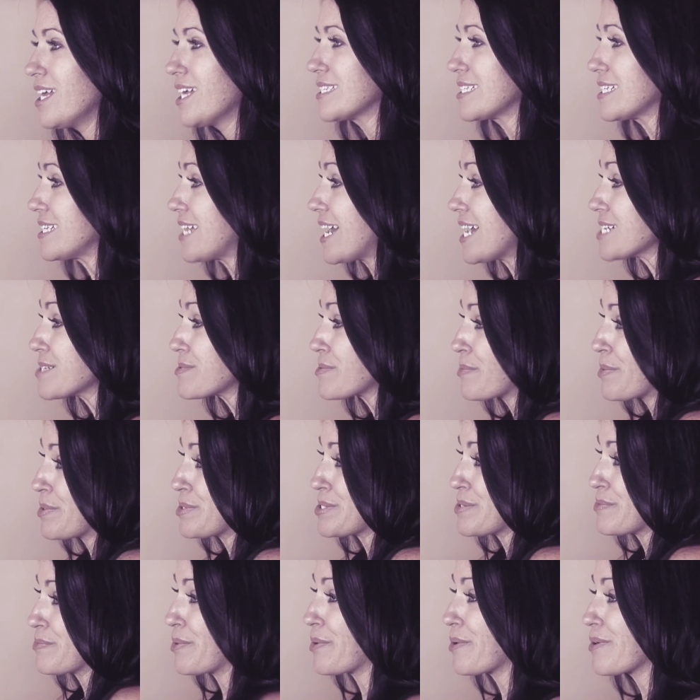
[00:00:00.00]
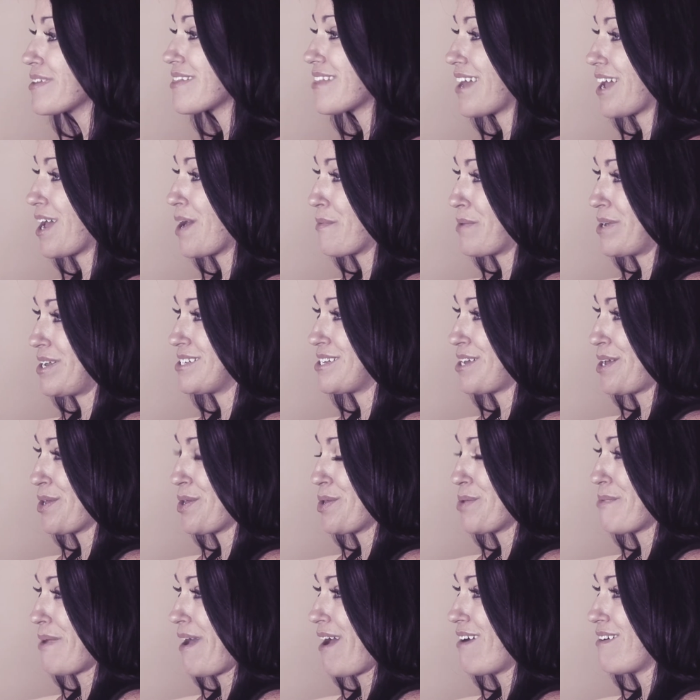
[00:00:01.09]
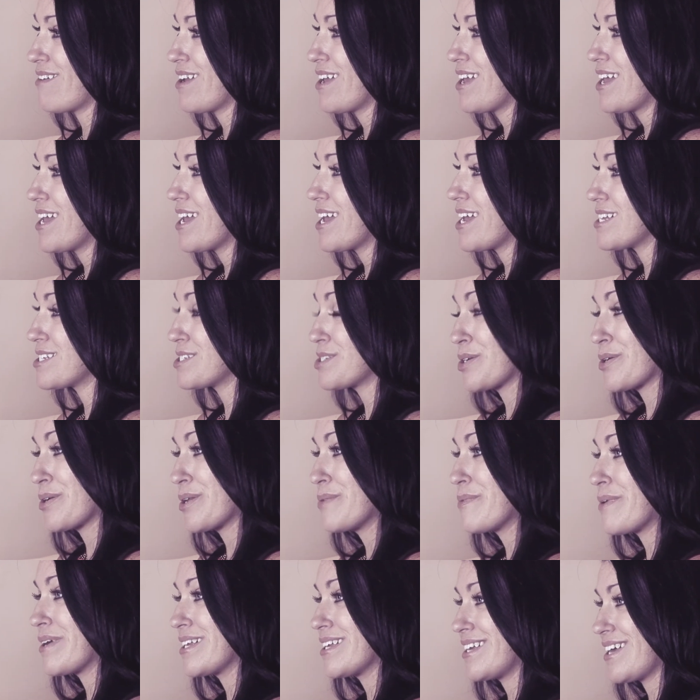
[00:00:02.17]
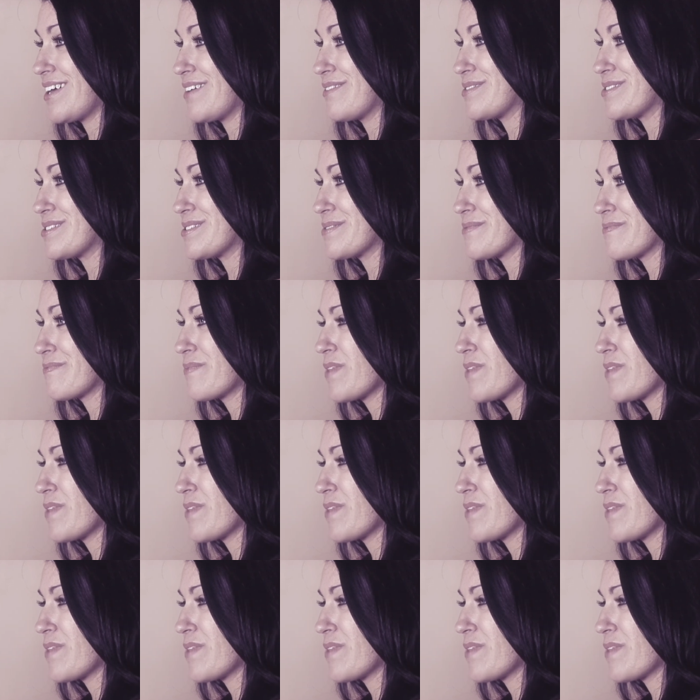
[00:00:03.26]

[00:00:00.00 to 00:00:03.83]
The last but most important thing I want to tell you about is 31 Gives.